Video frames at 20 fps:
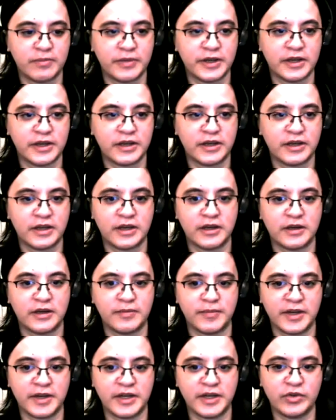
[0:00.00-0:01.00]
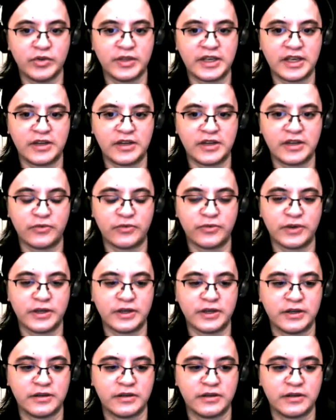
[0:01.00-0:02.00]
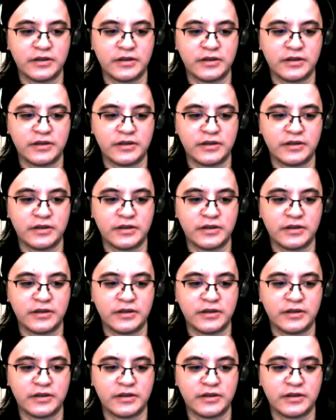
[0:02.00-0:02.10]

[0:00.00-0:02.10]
But I know the infra